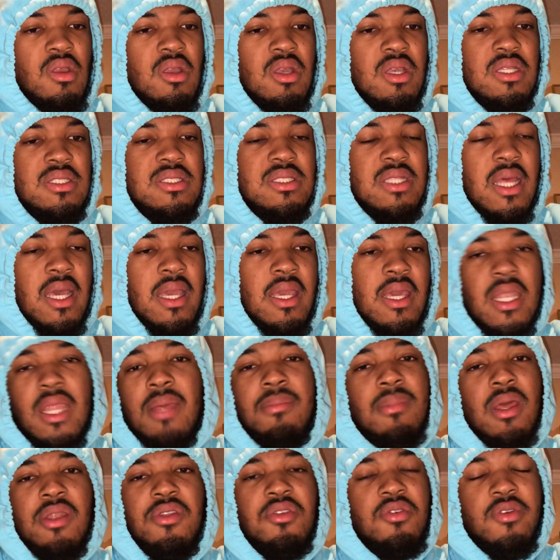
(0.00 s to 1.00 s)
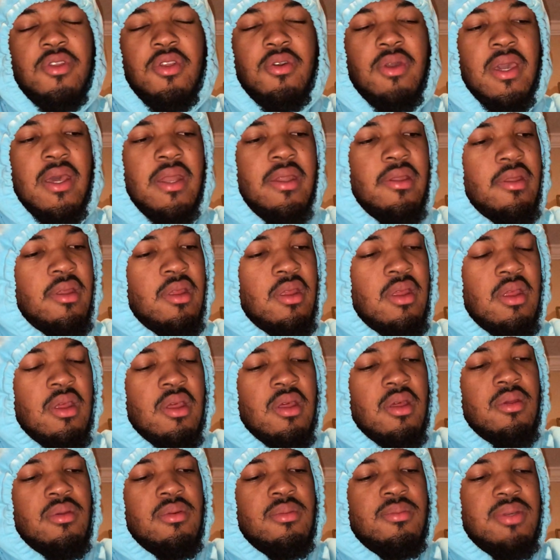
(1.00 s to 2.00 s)
it's like, and I'm not doing no editing,
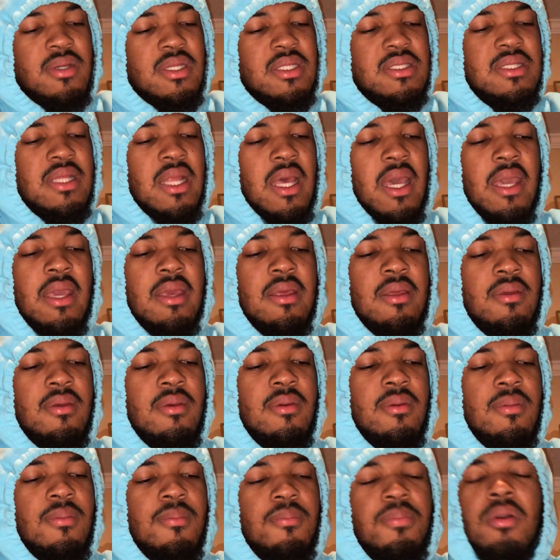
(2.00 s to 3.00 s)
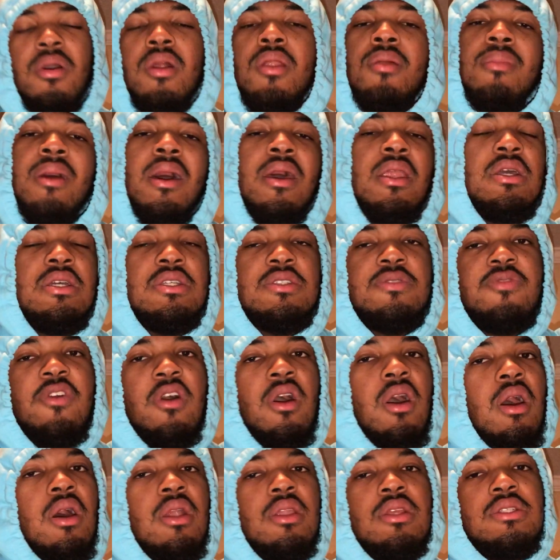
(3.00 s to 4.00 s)
but it's like, point of the matter is for
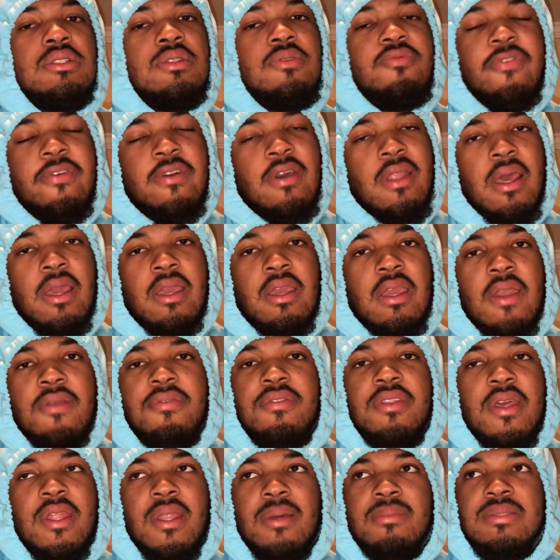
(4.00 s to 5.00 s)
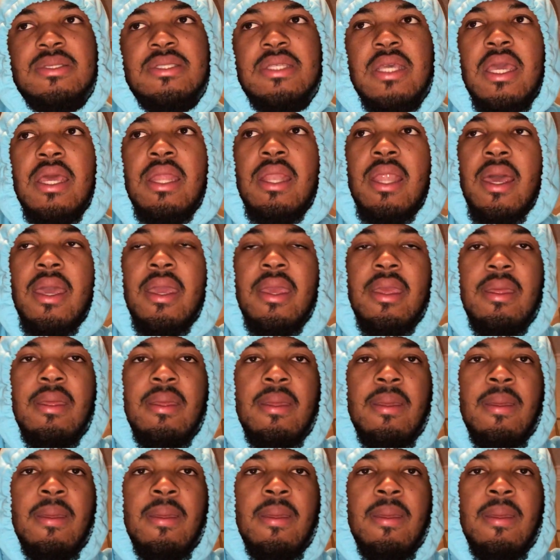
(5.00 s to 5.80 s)
all this, for like everything I'm saying, like,